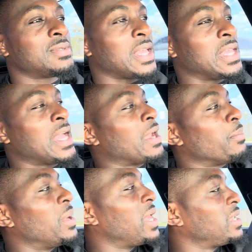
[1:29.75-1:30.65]
And he got a
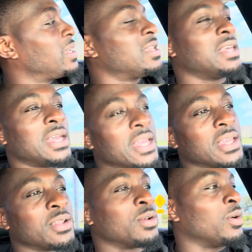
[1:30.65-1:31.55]
blunt in the other
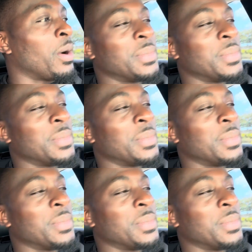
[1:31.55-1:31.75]
hand. Uh,